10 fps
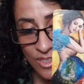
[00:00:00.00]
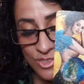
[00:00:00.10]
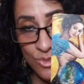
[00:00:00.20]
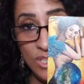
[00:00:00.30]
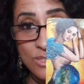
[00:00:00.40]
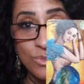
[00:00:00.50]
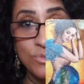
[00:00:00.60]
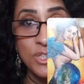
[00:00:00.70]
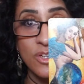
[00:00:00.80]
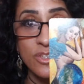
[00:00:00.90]
So that's with
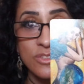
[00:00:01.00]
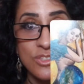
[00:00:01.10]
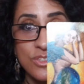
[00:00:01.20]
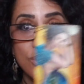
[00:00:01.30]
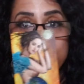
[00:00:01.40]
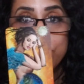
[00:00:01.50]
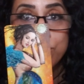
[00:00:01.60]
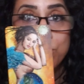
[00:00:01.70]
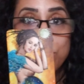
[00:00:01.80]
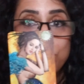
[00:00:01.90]
regards
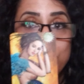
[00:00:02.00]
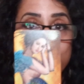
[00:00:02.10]
to